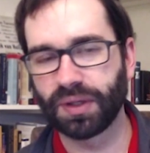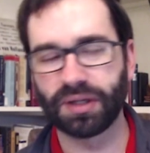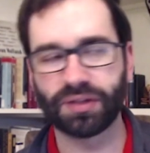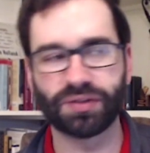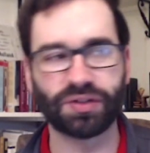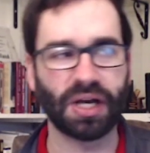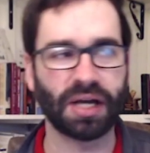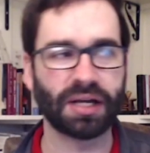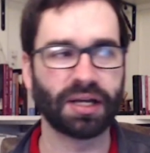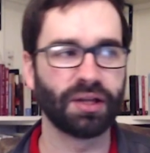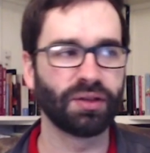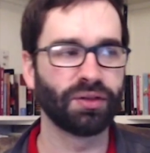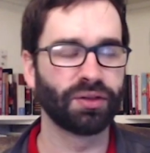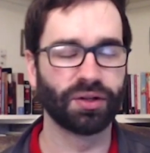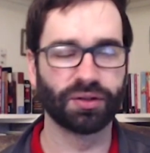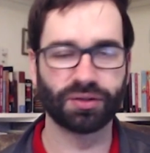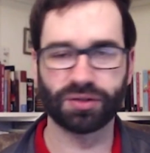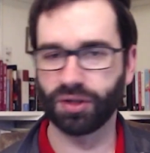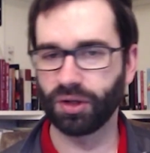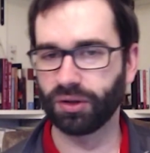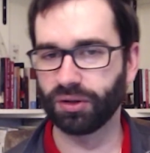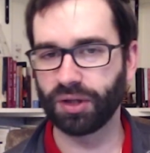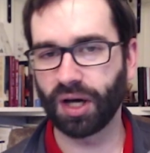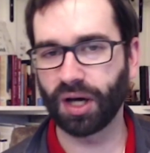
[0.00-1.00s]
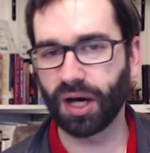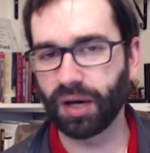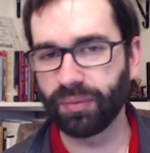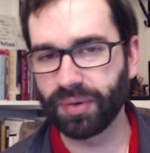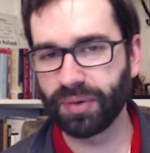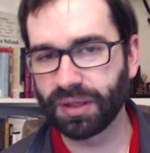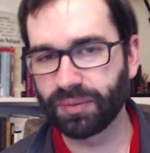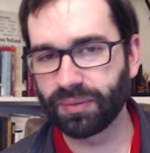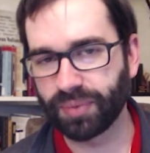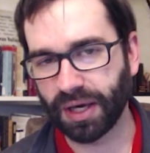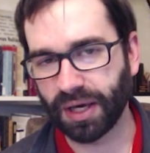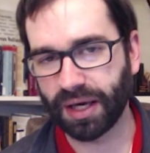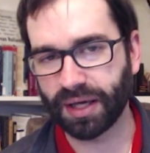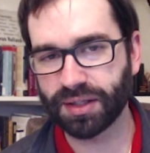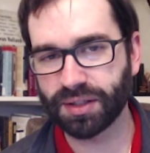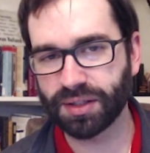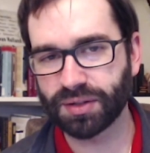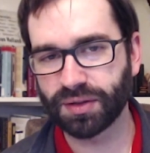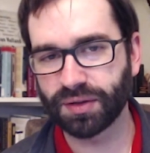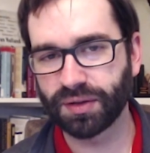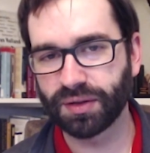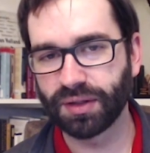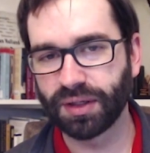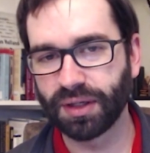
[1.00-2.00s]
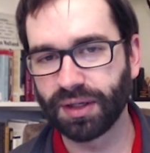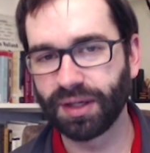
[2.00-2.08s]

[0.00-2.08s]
Second, there's no law being passed.